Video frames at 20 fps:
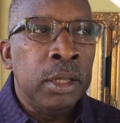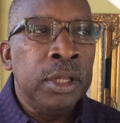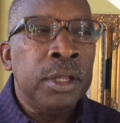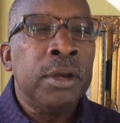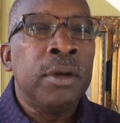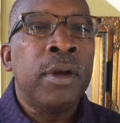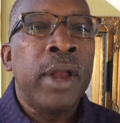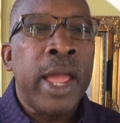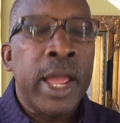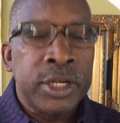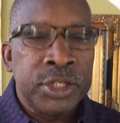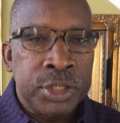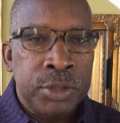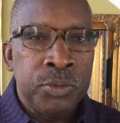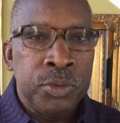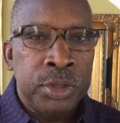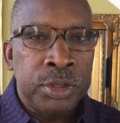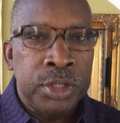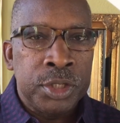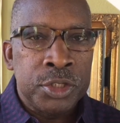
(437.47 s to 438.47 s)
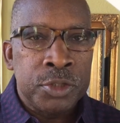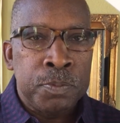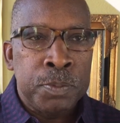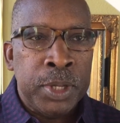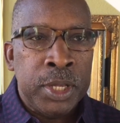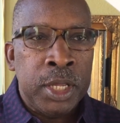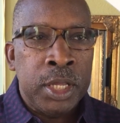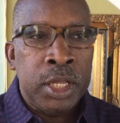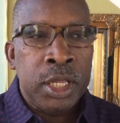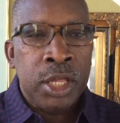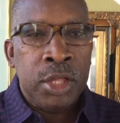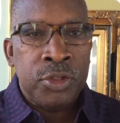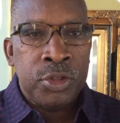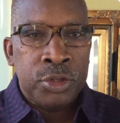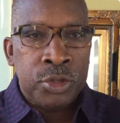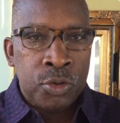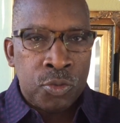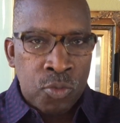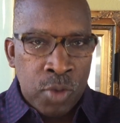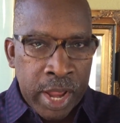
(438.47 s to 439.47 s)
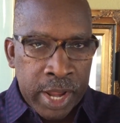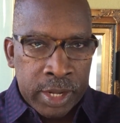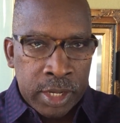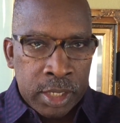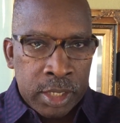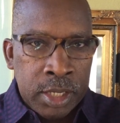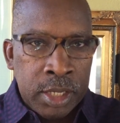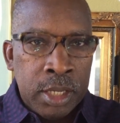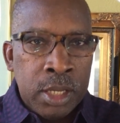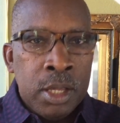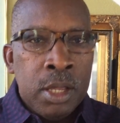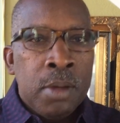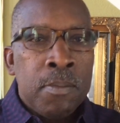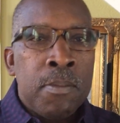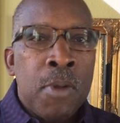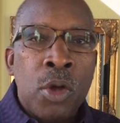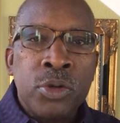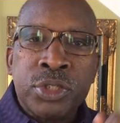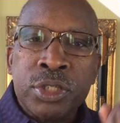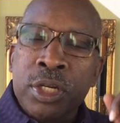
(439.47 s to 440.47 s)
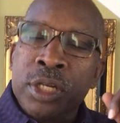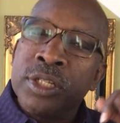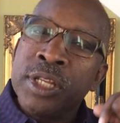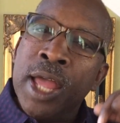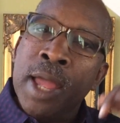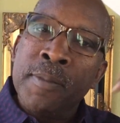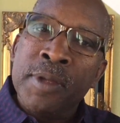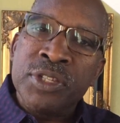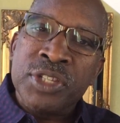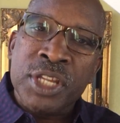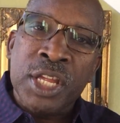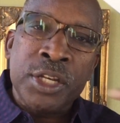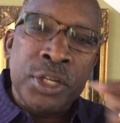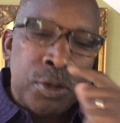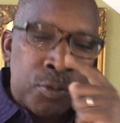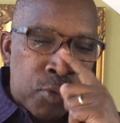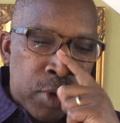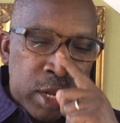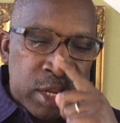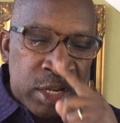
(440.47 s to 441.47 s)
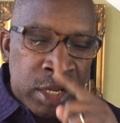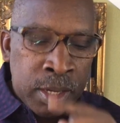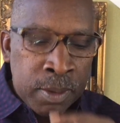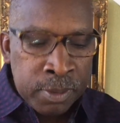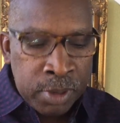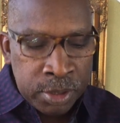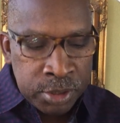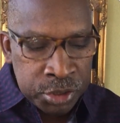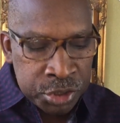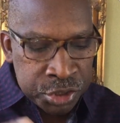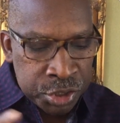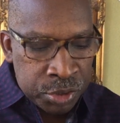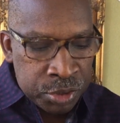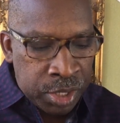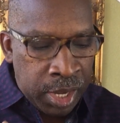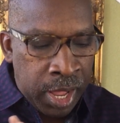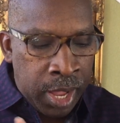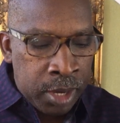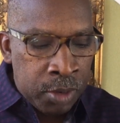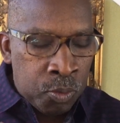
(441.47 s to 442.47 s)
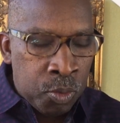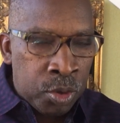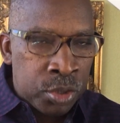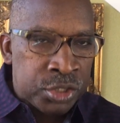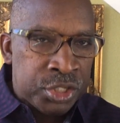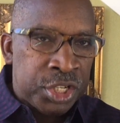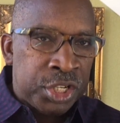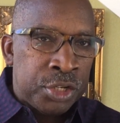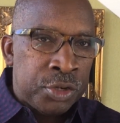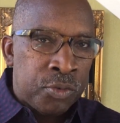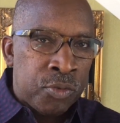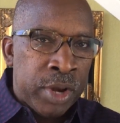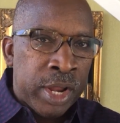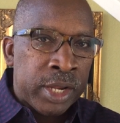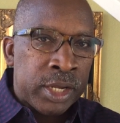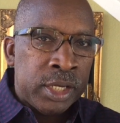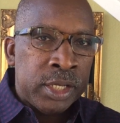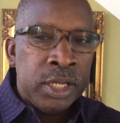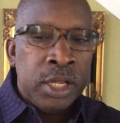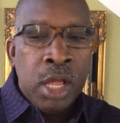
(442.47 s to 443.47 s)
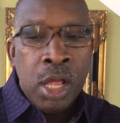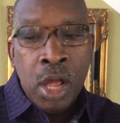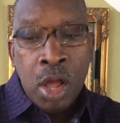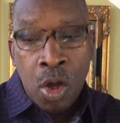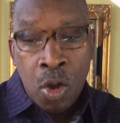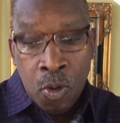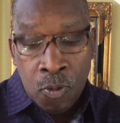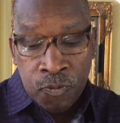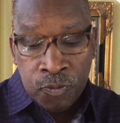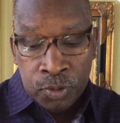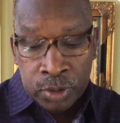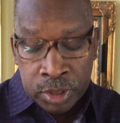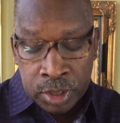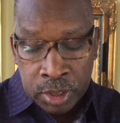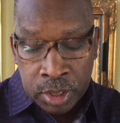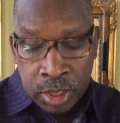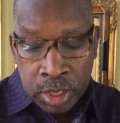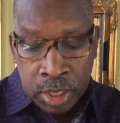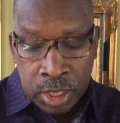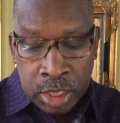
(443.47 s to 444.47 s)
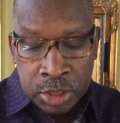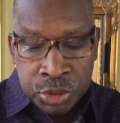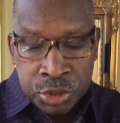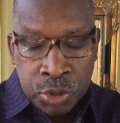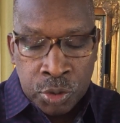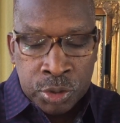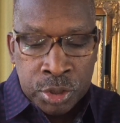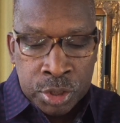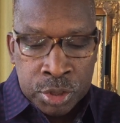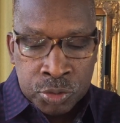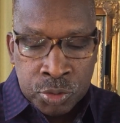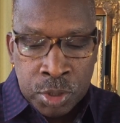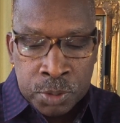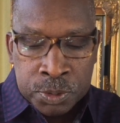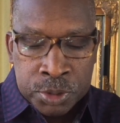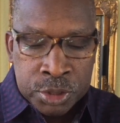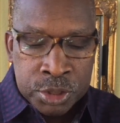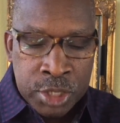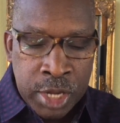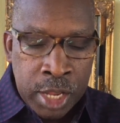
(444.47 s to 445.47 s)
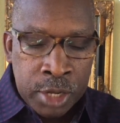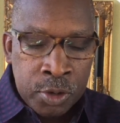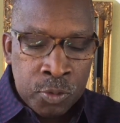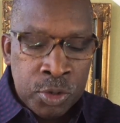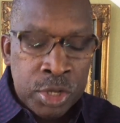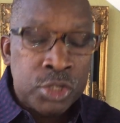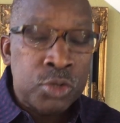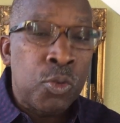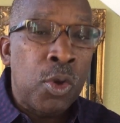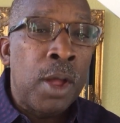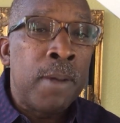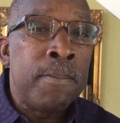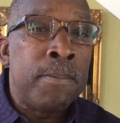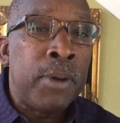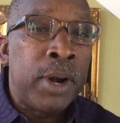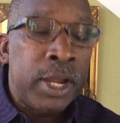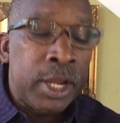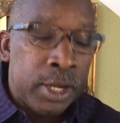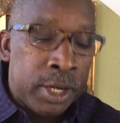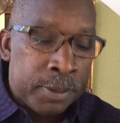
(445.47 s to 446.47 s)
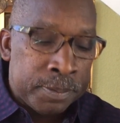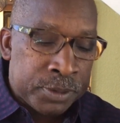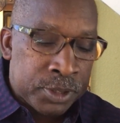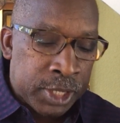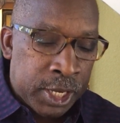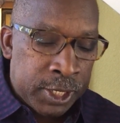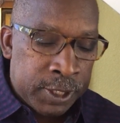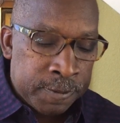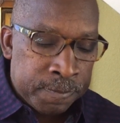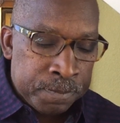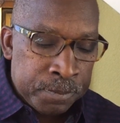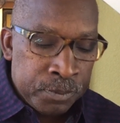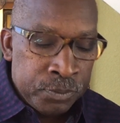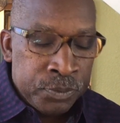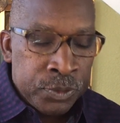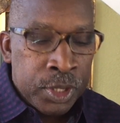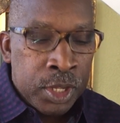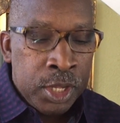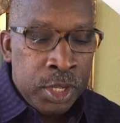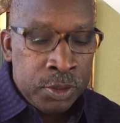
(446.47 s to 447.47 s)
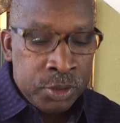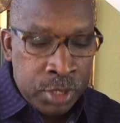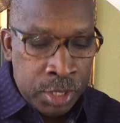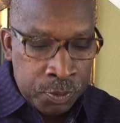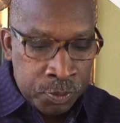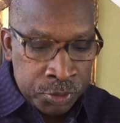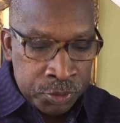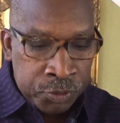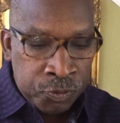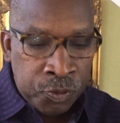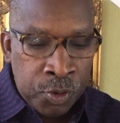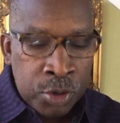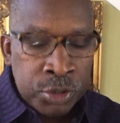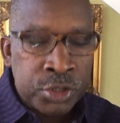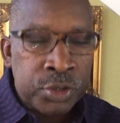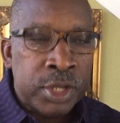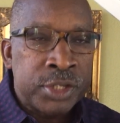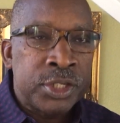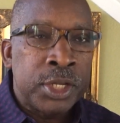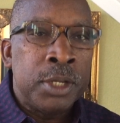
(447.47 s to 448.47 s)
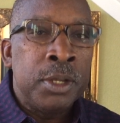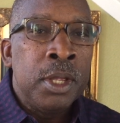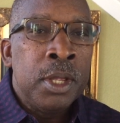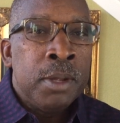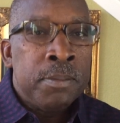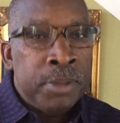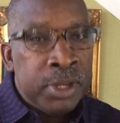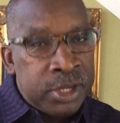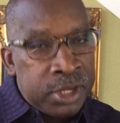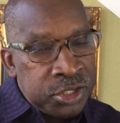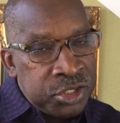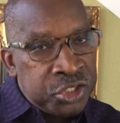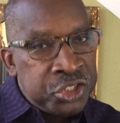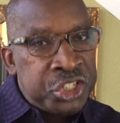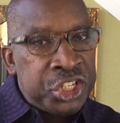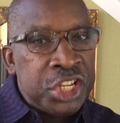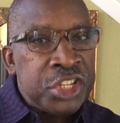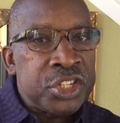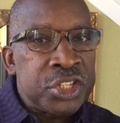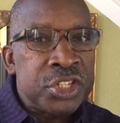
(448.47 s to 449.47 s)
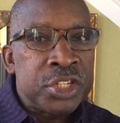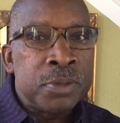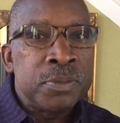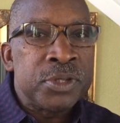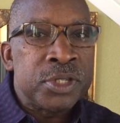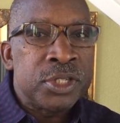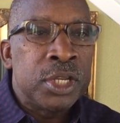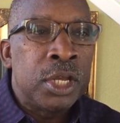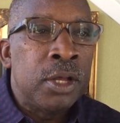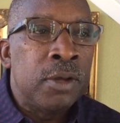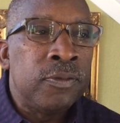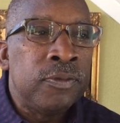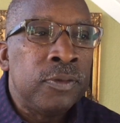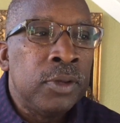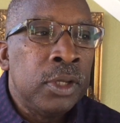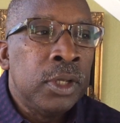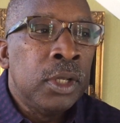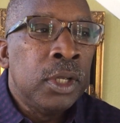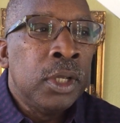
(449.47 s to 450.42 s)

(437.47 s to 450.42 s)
interaction with this being, either directly. Most of the time it's indirectly. I'm going to show you how it works indirectly, hopefully, and show you in the scriptures. Now, the reason why I'm bringing up Satan, he was referred to as Satan because Jesus himself